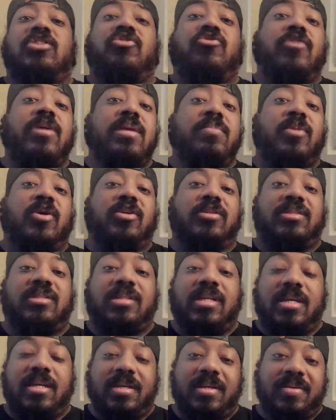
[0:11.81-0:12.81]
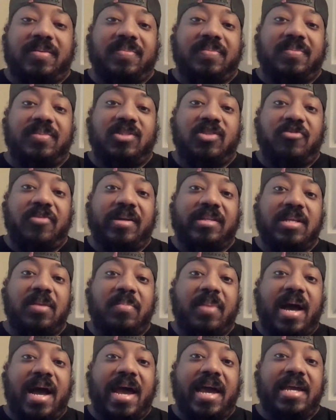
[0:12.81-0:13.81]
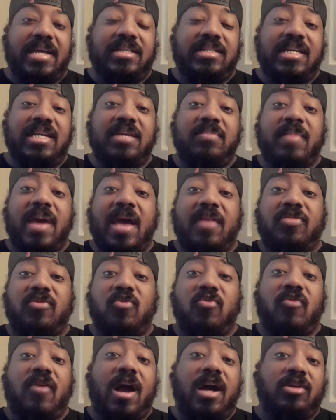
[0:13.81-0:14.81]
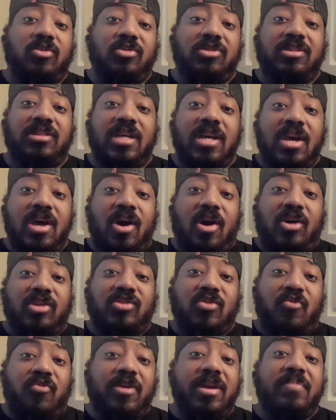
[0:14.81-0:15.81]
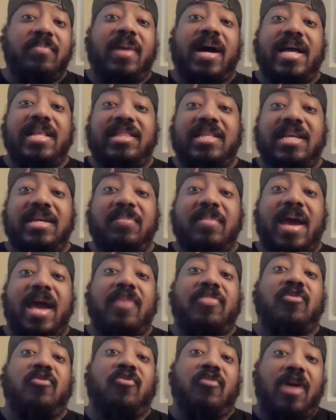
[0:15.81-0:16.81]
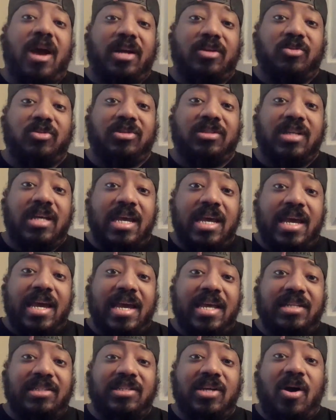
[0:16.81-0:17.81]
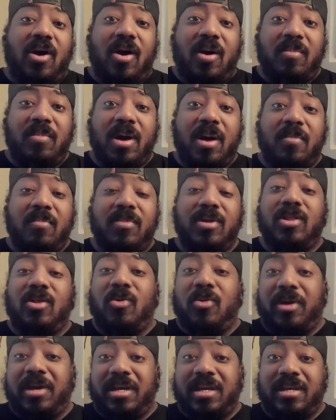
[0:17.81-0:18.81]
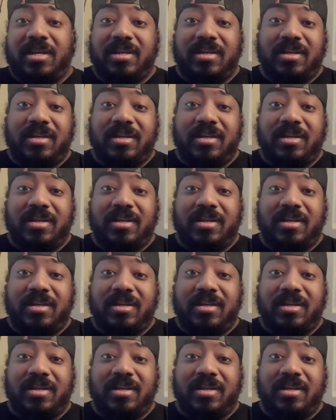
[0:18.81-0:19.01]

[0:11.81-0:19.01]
Screamers, directed by Dean Matthew Ronalds, also written by Dean Matthew Ronalds and Tom Malloy.